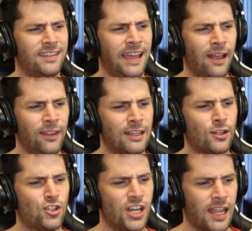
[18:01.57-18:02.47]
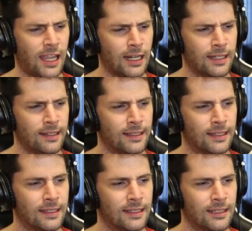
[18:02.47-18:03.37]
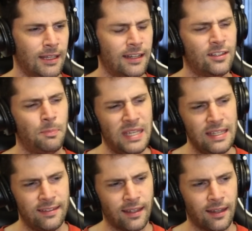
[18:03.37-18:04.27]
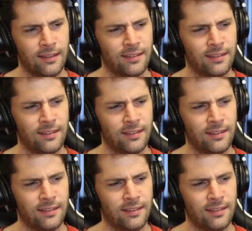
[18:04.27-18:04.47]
Italian chain. It is pizza,